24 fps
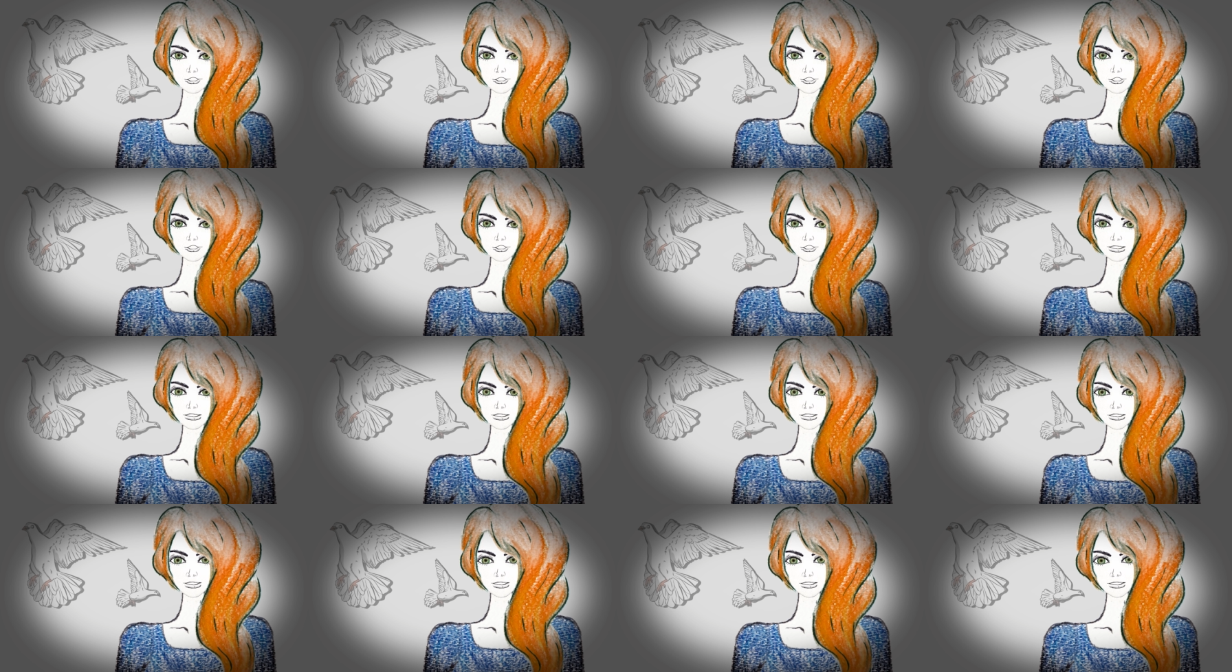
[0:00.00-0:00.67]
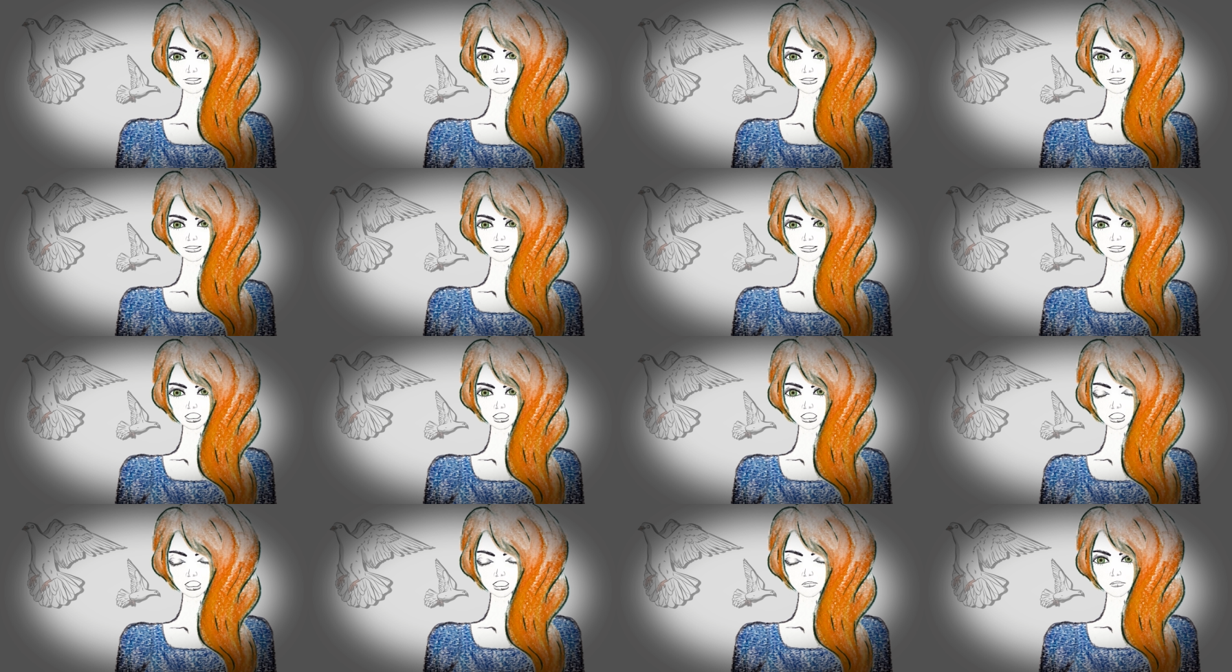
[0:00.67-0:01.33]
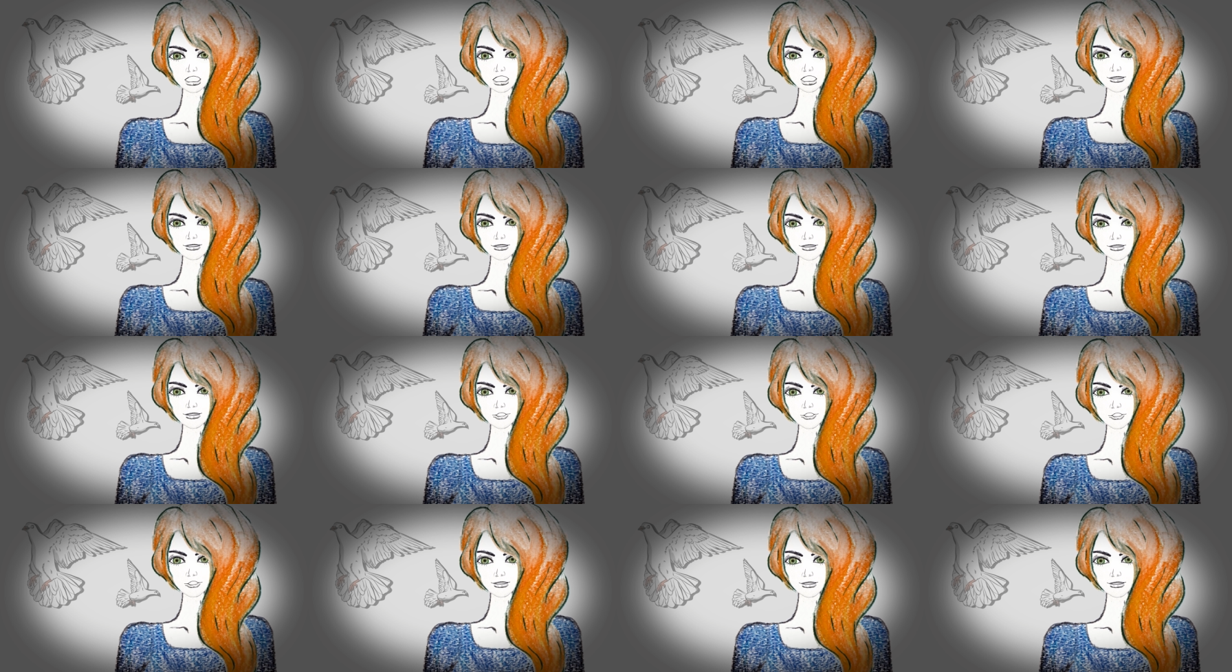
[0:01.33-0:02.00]
to learn, and to always
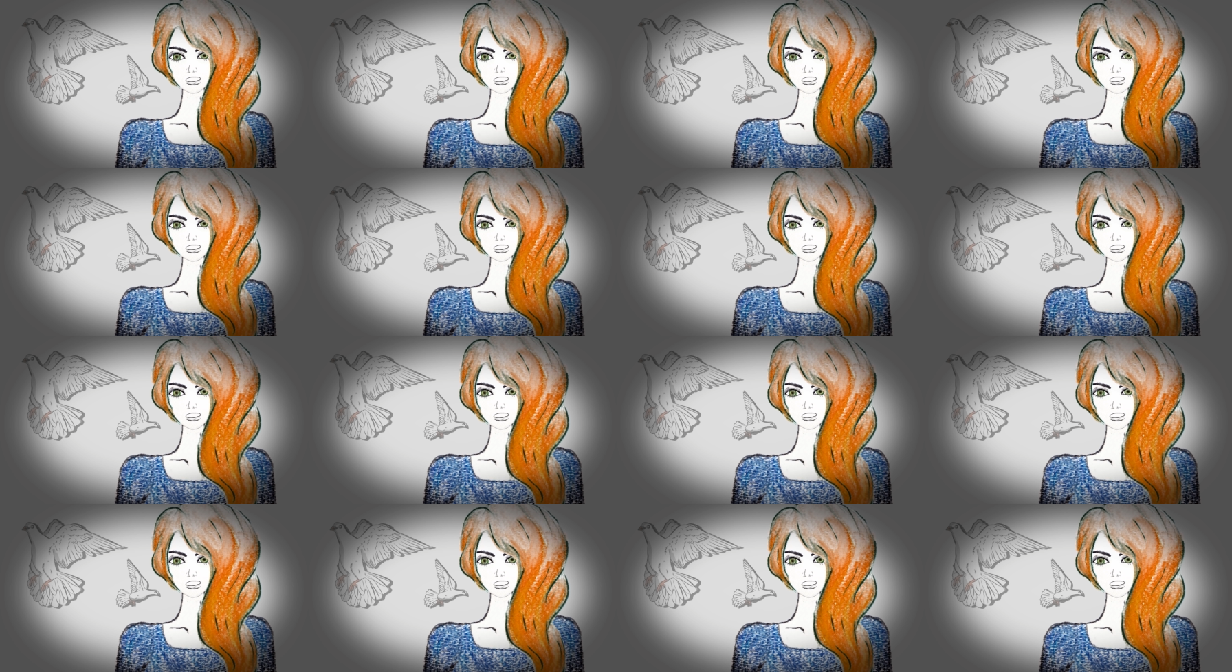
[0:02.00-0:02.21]
improve and